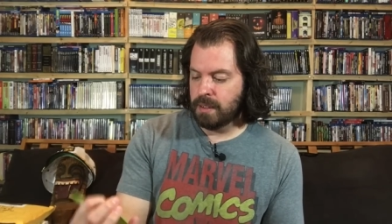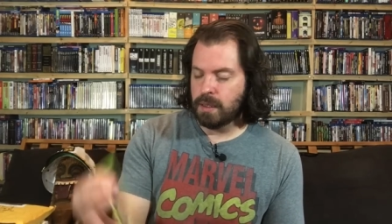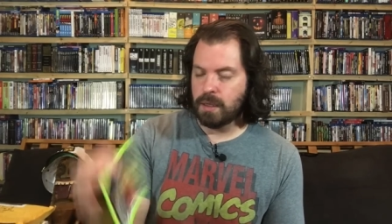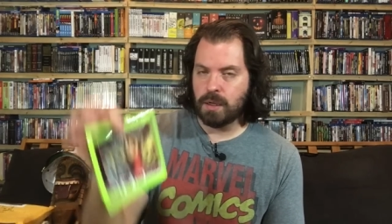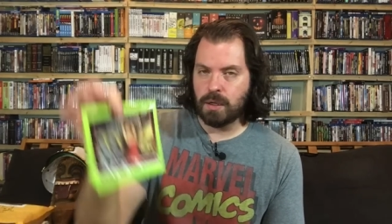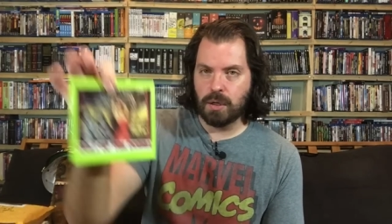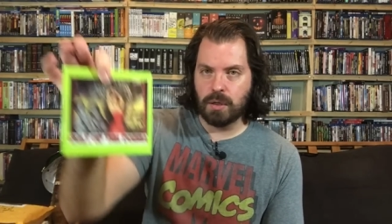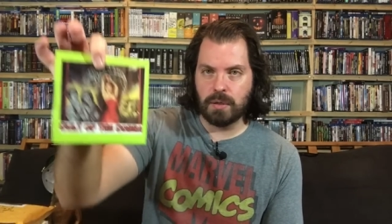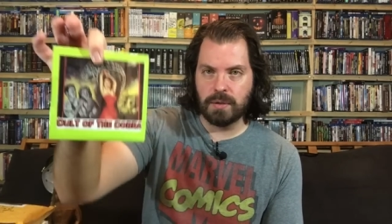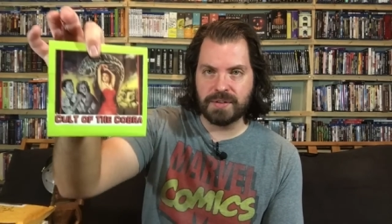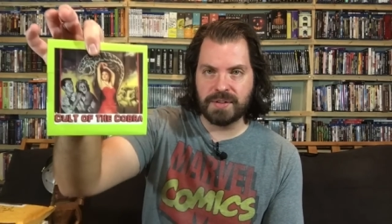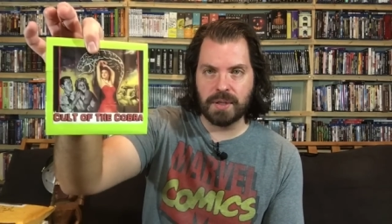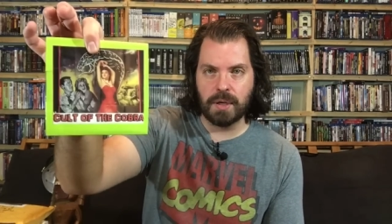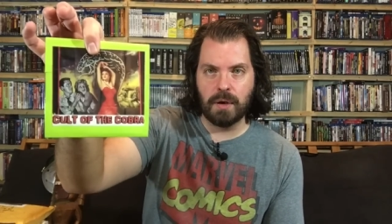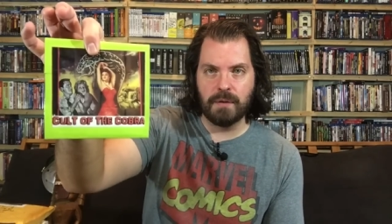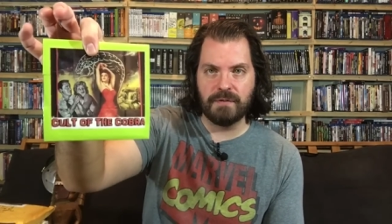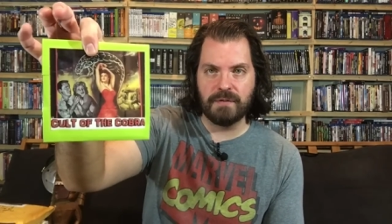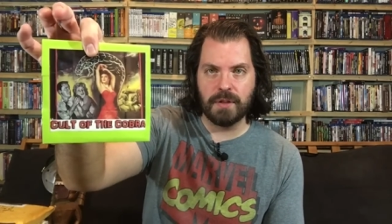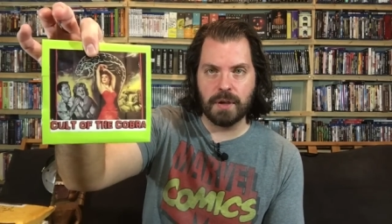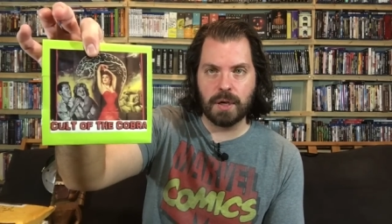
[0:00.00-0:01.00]
Cult
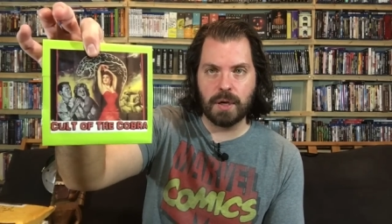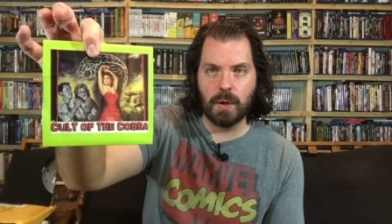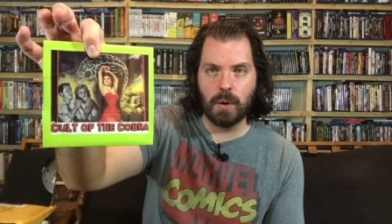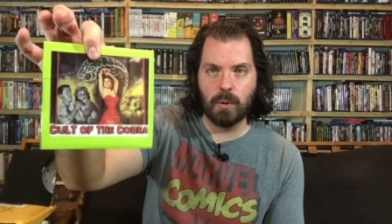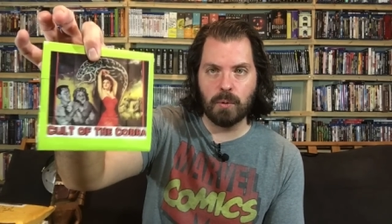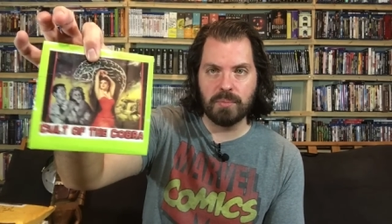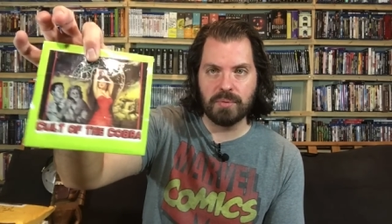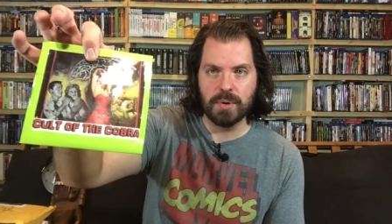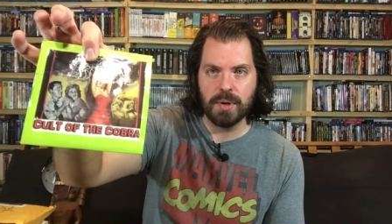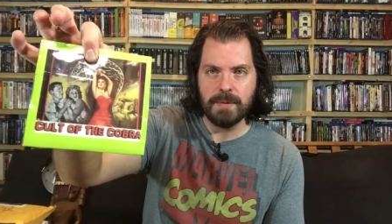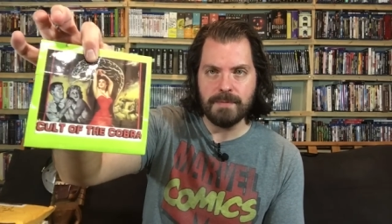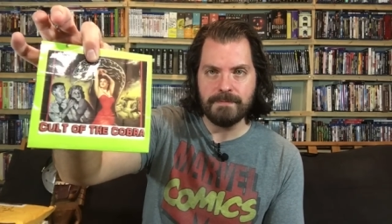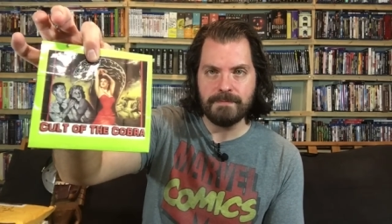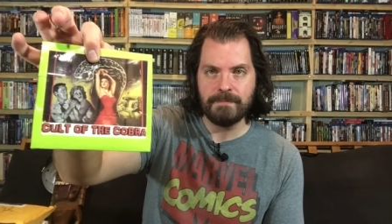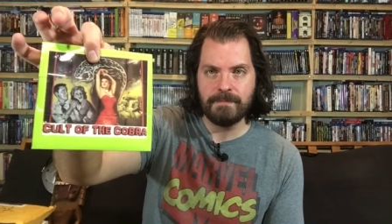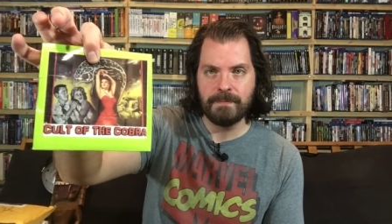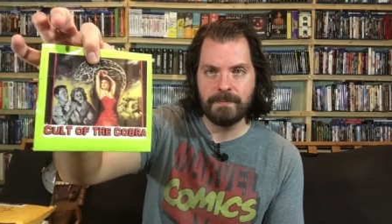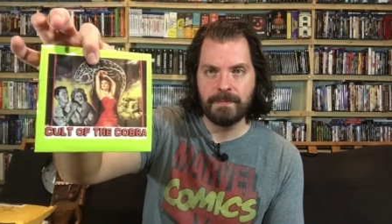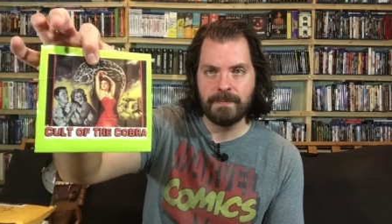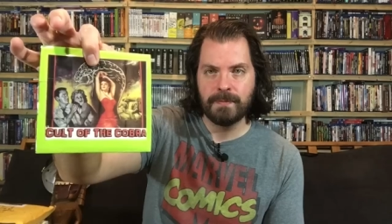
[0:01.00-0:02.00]
of the Cobra.
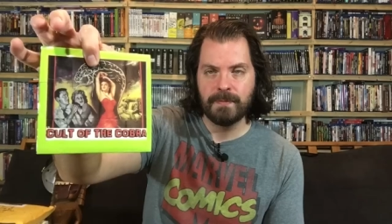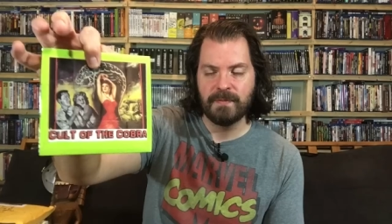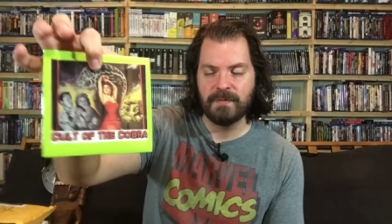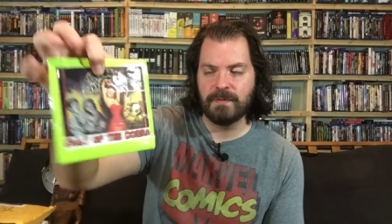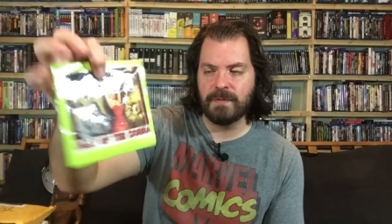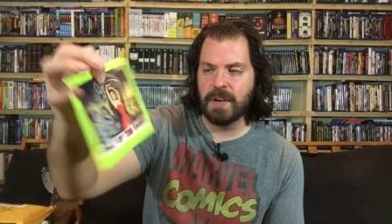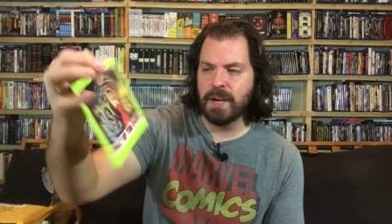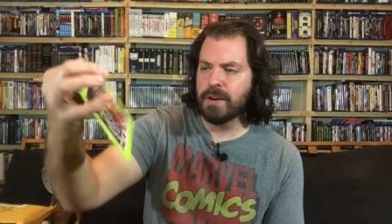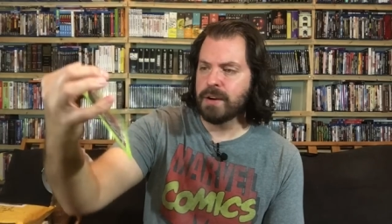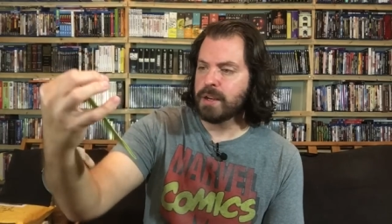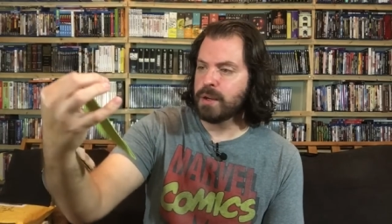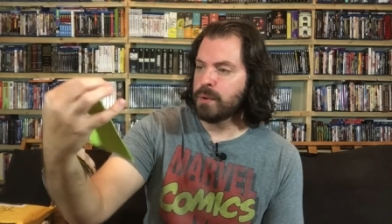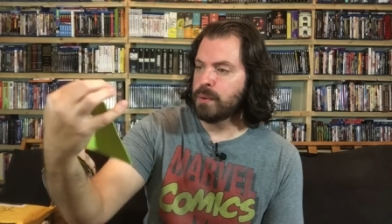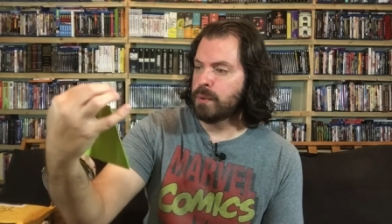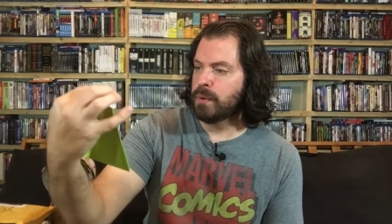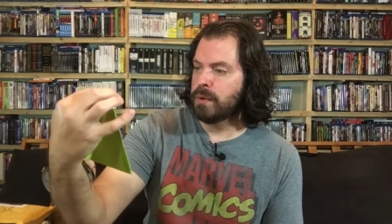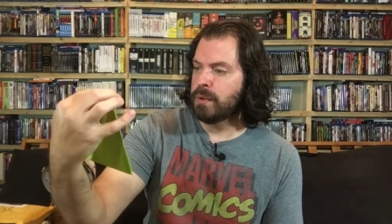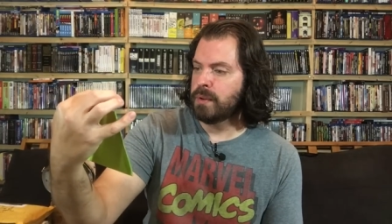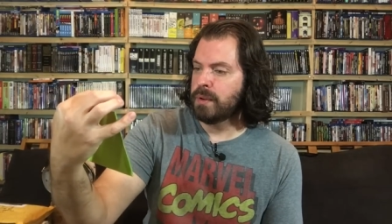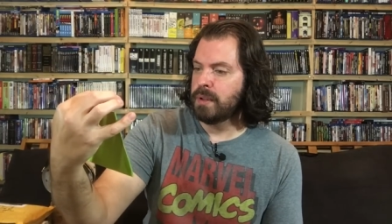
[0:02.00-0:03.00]
Very
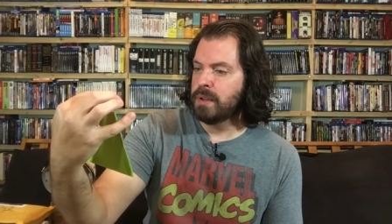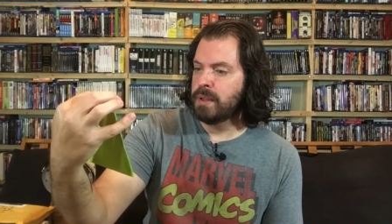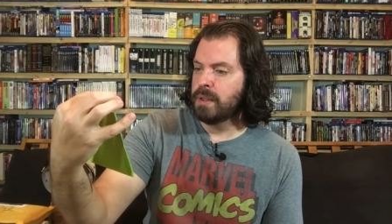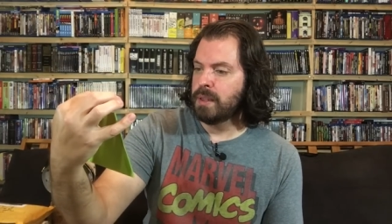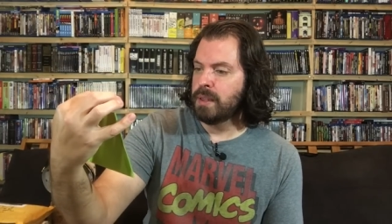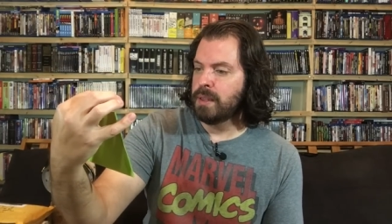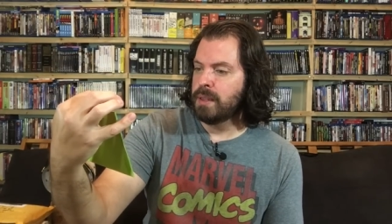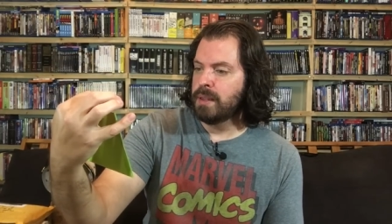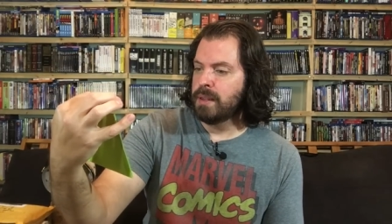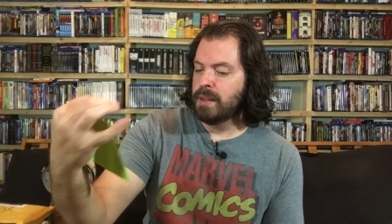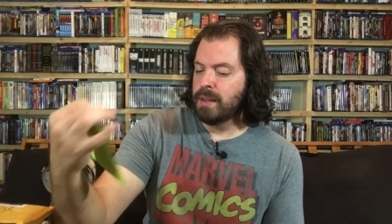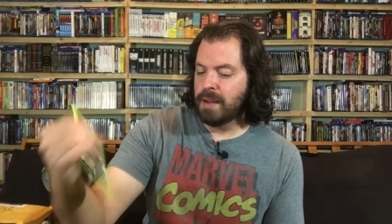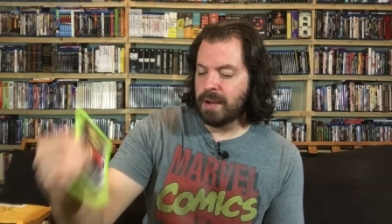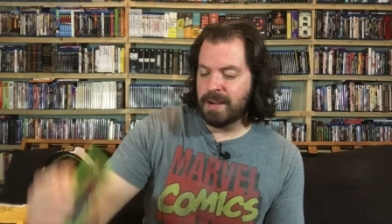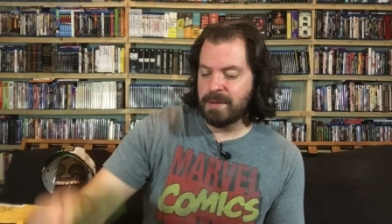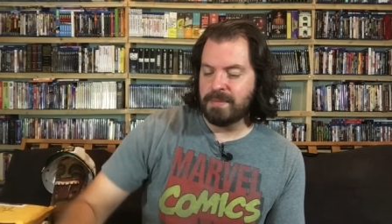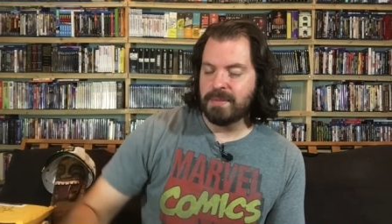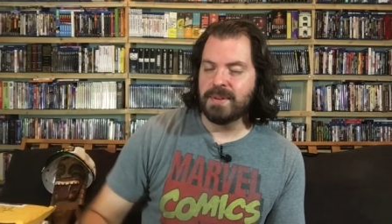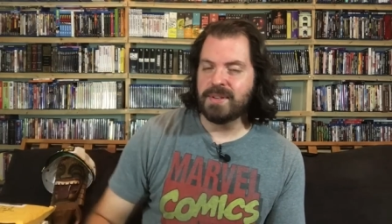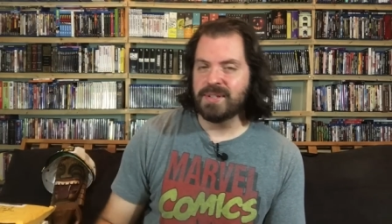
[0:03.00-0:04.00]
cool. I
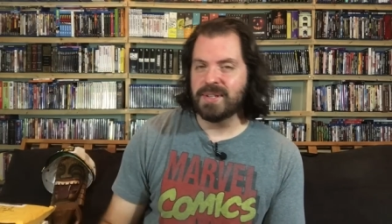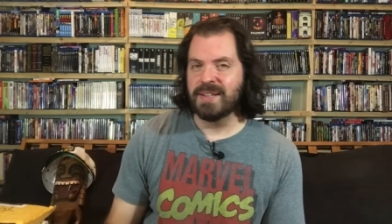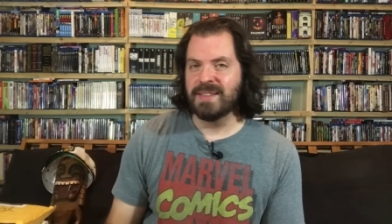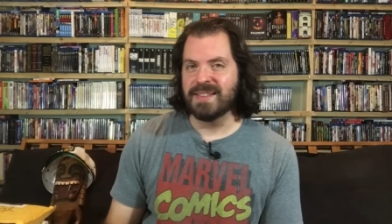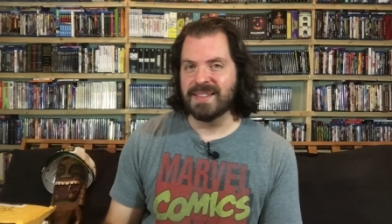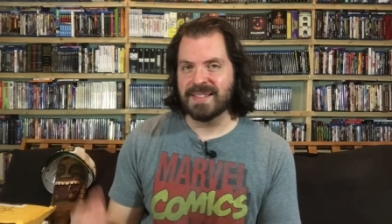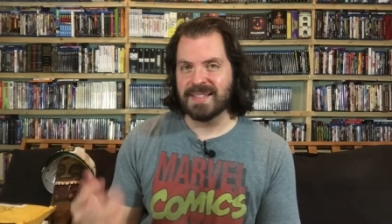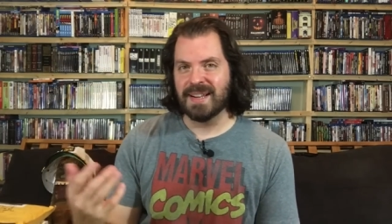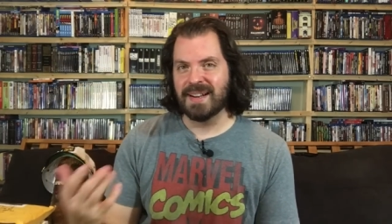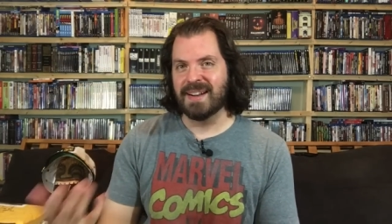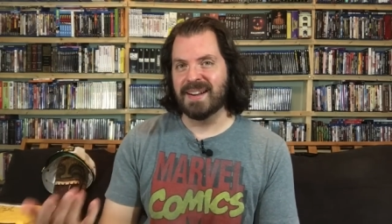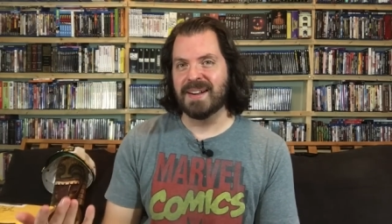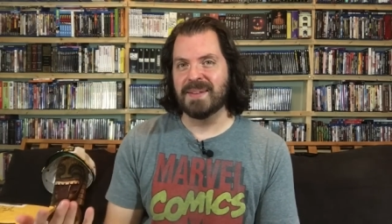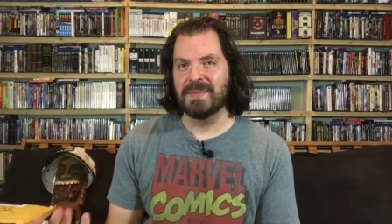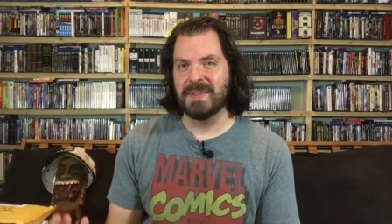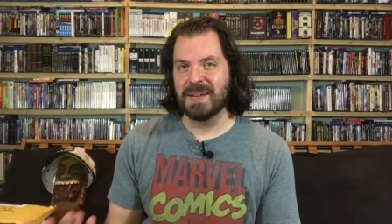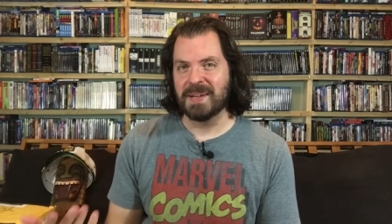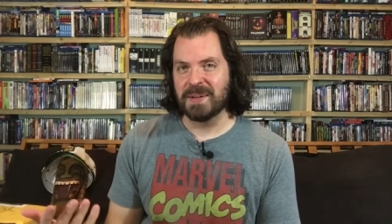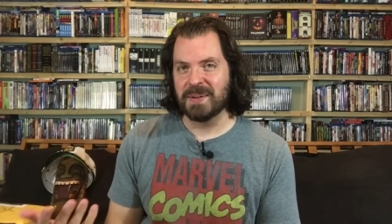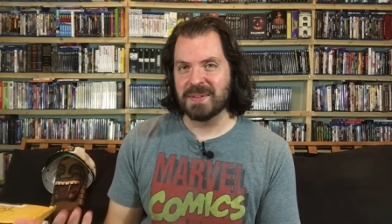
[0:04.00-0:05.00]
appreciate the
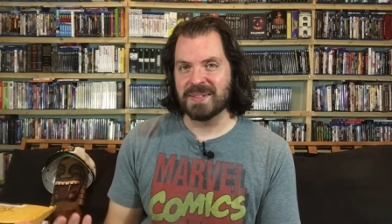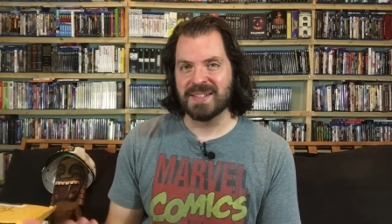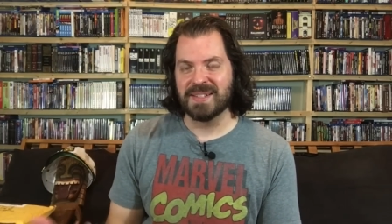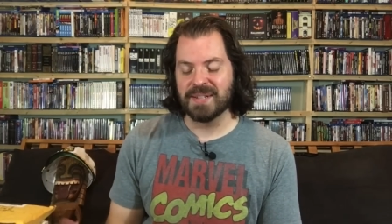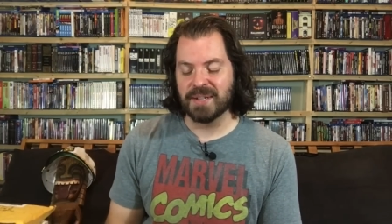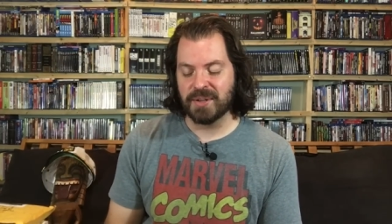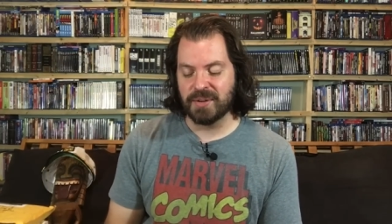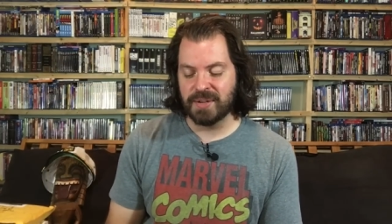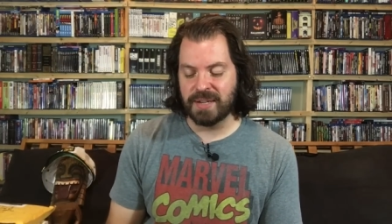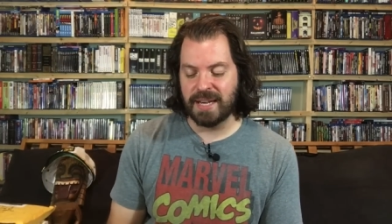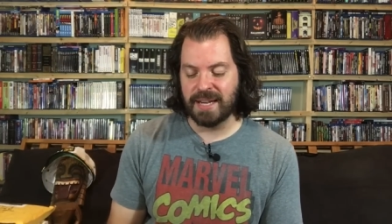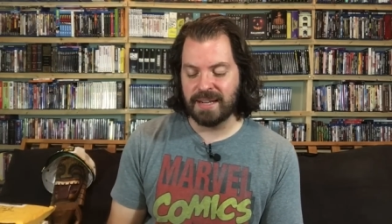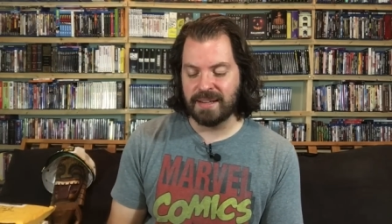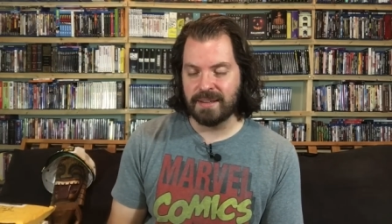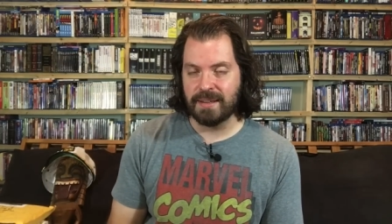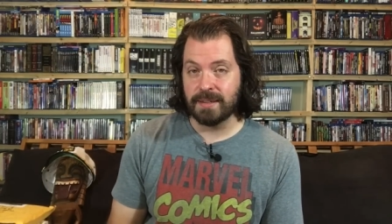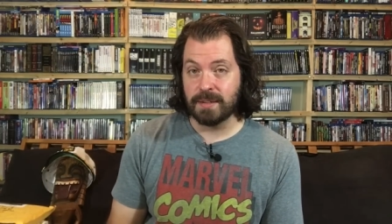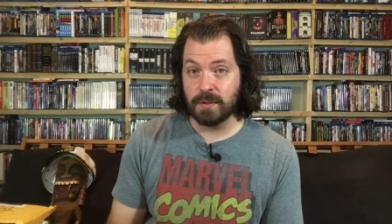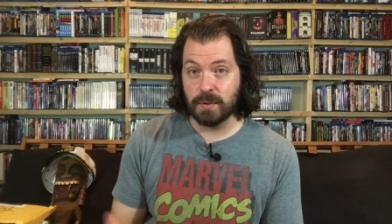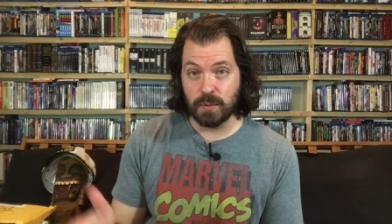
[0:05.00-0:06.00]
time that goes into creating these.